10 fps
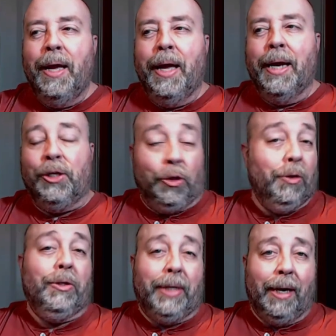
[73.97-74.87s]
And it
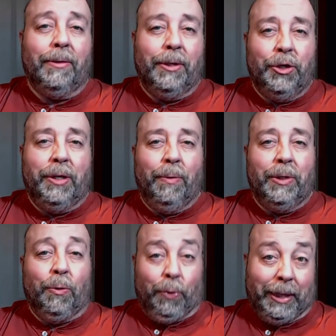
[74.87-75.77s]
turns out that she
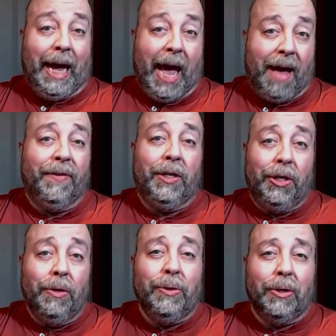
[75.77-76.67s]
was a really avid
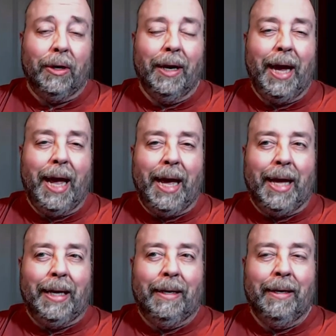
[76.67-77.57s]
user
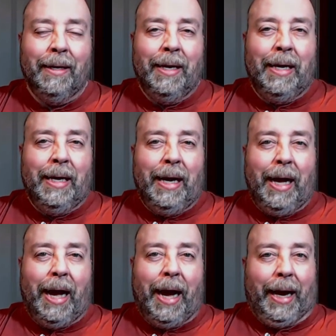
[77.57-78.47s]
and.
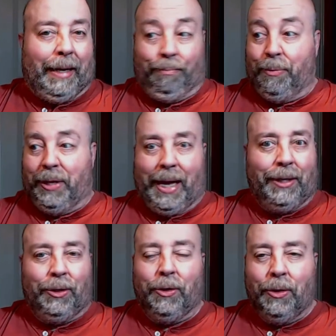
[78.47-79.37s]
I
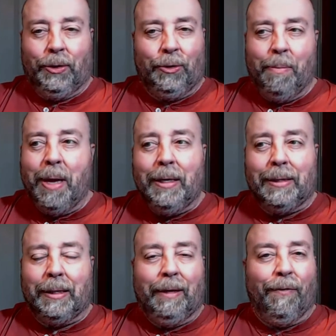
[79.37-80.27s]
thanked her
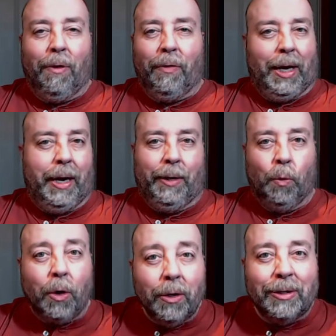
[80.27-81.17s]
tremendously for all the kind
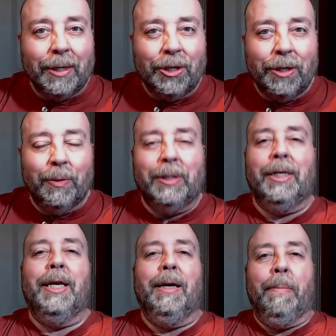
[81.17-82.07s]
words that she was
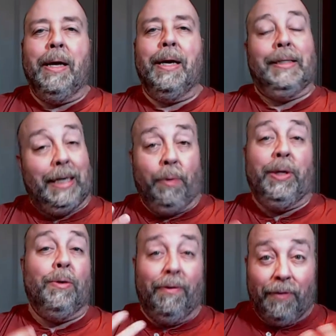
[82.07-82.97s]
saying about it. I said, "Can
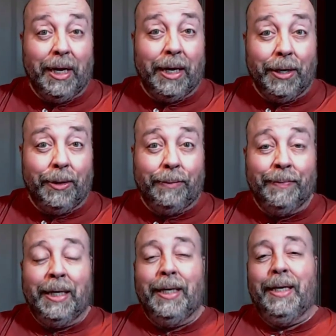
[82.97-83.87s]
we do a video?"
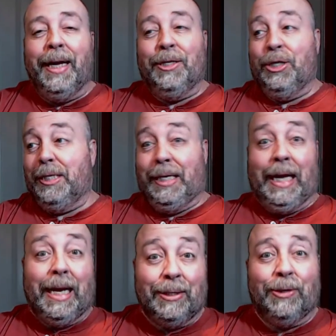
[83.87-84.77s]
And she said,
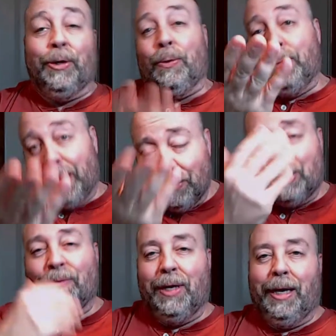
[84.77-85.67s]
yes. So
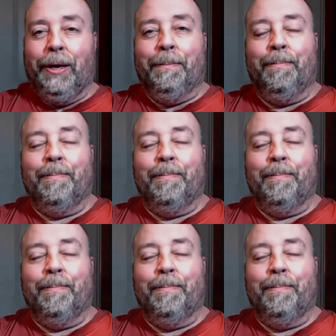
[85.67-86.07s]
here's the video.